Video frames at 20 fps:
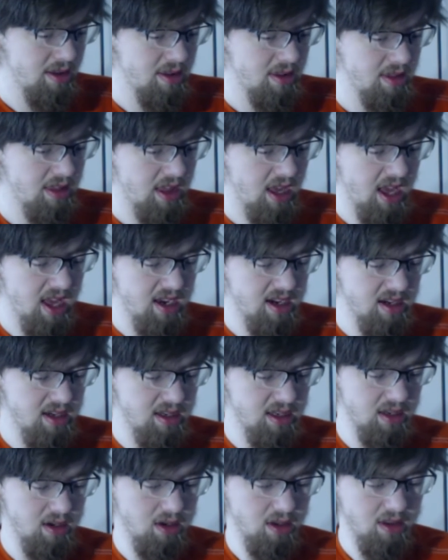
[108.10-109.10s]
the end
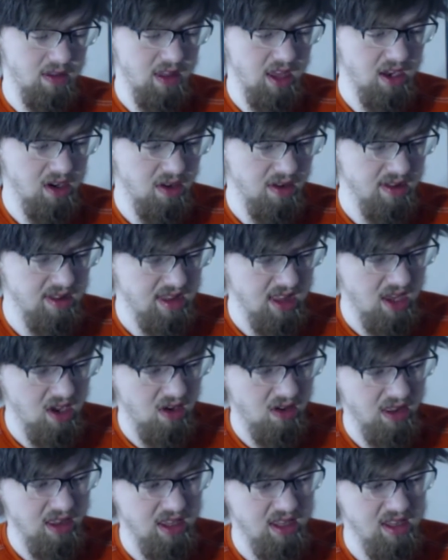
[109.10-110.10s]
I'll say
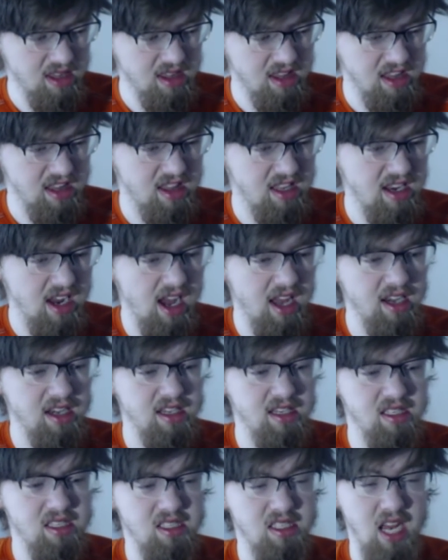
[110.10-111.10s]
all is it's not
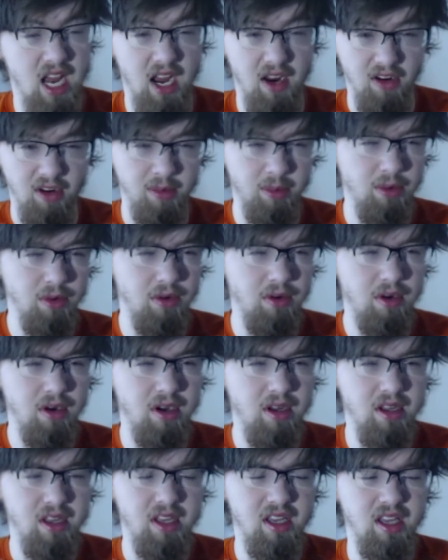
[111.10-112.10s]
terrible.
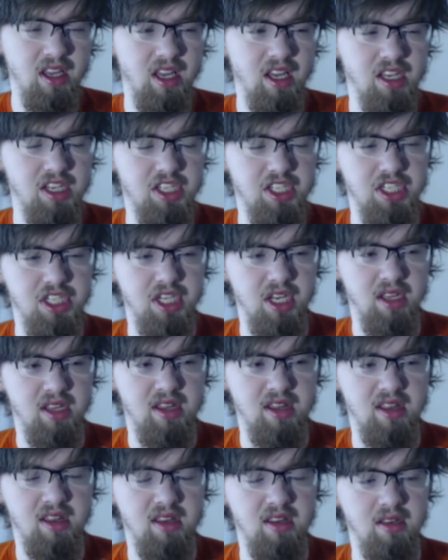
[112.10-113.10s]
It's just